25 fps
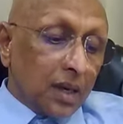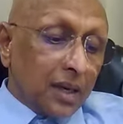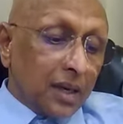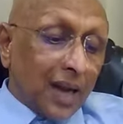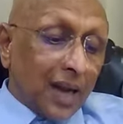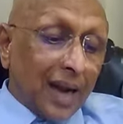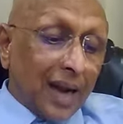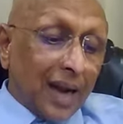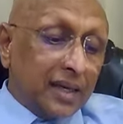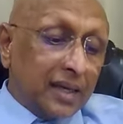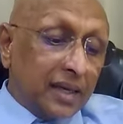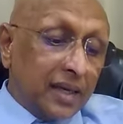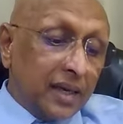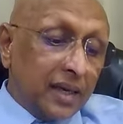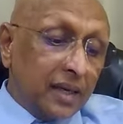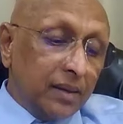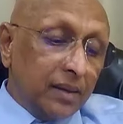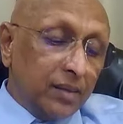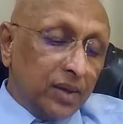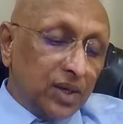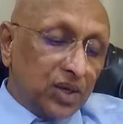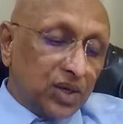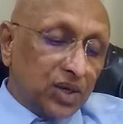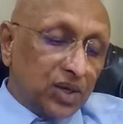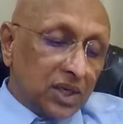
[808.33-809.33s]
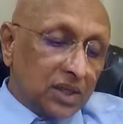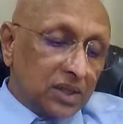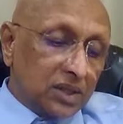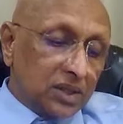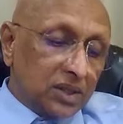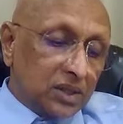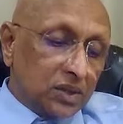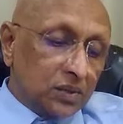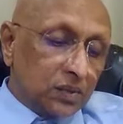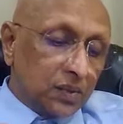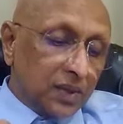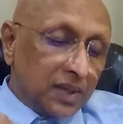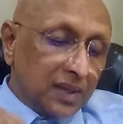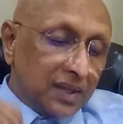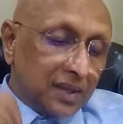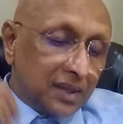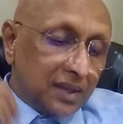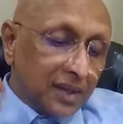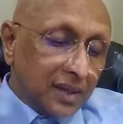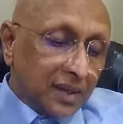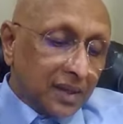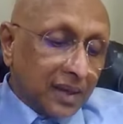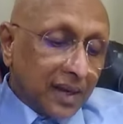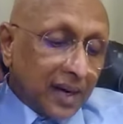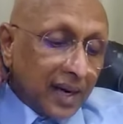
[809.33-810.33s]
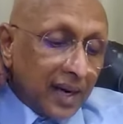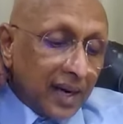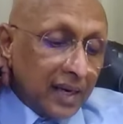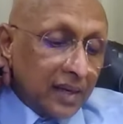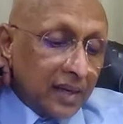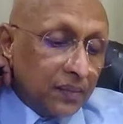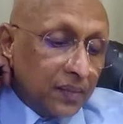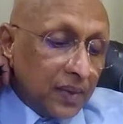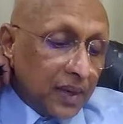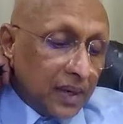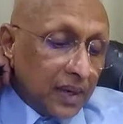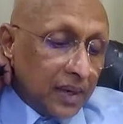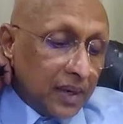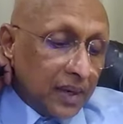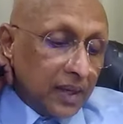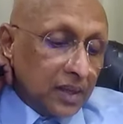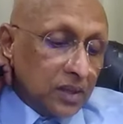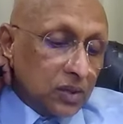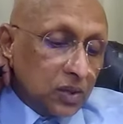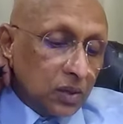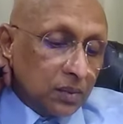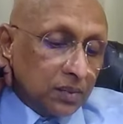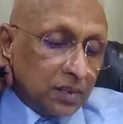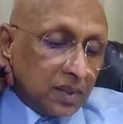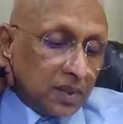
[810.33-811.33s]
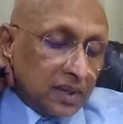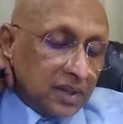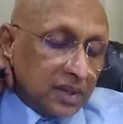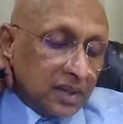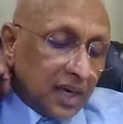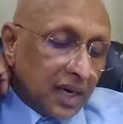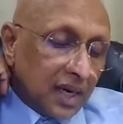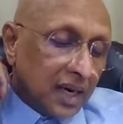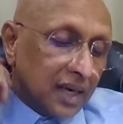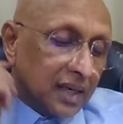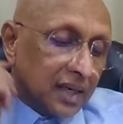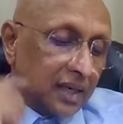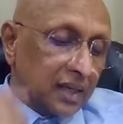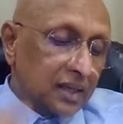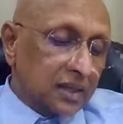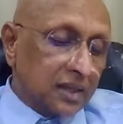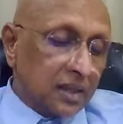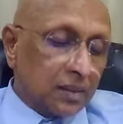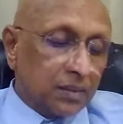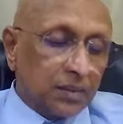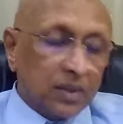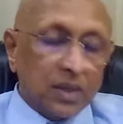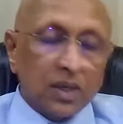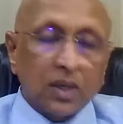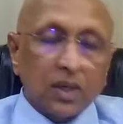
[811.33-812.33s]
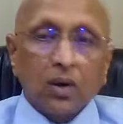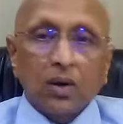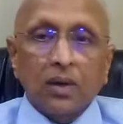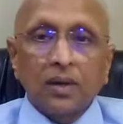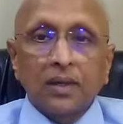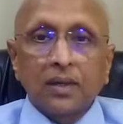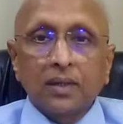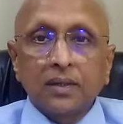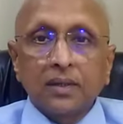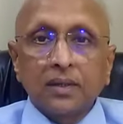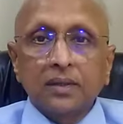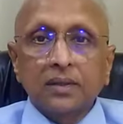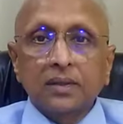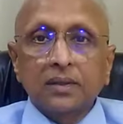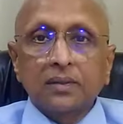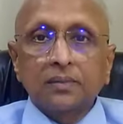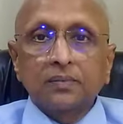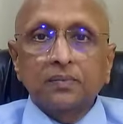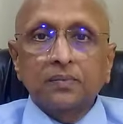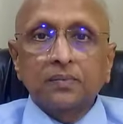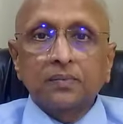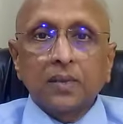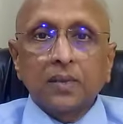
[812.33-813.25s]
Nightly emissions with great weakness of the genitals after coitus.